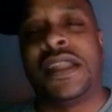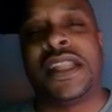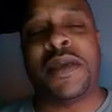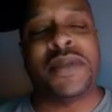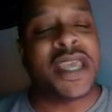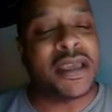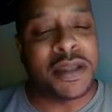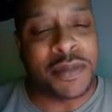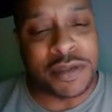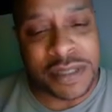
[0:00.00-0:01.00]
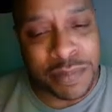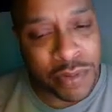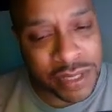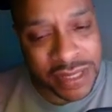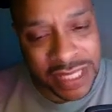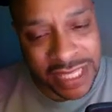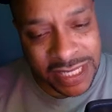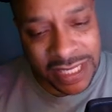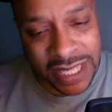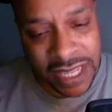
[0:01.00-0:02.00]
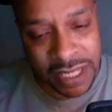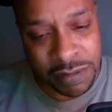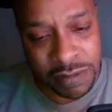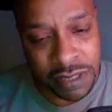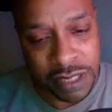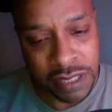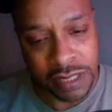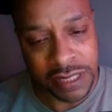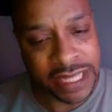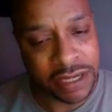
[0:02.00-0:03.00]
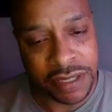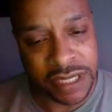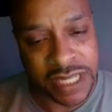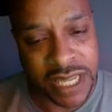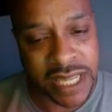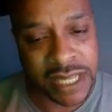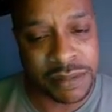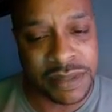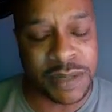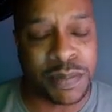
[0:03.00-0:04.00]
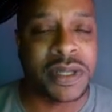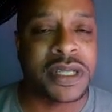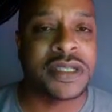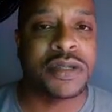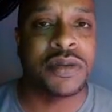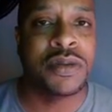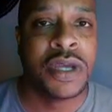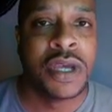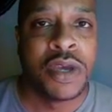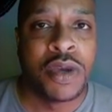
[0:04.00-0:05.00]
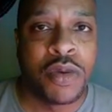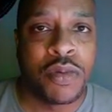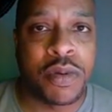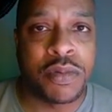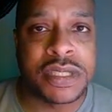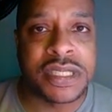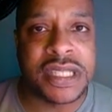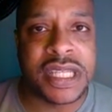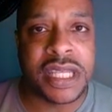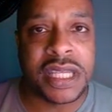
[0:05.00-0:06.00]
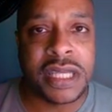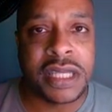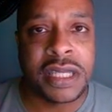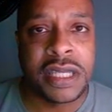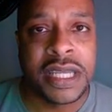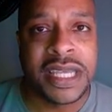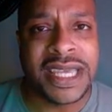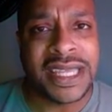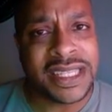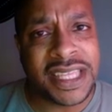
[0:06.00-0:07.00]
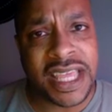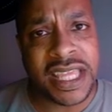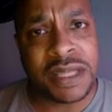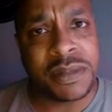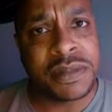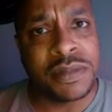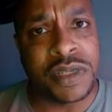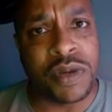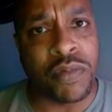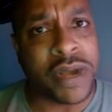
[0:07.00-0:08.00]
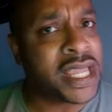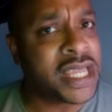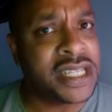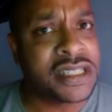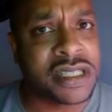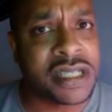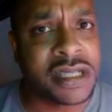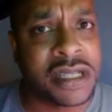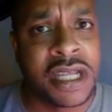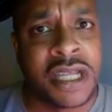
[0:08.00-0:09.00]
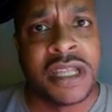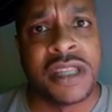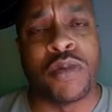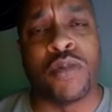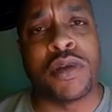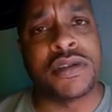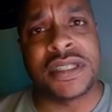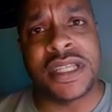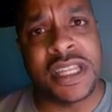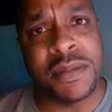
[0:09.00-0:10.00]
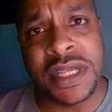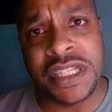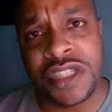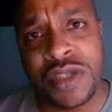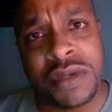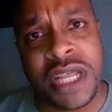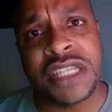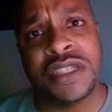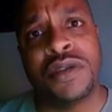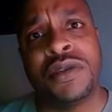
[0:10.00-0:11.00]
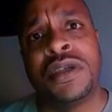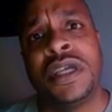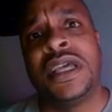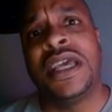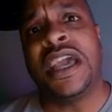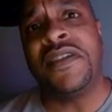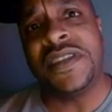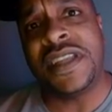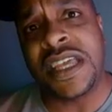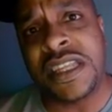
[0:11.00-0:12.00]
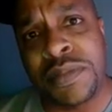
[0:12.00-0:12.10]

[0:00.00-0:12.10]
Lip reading: that became the most important thing in the game. Later in the game, deep into what was the in-game with the raids and the worst enemies shooting at you, having that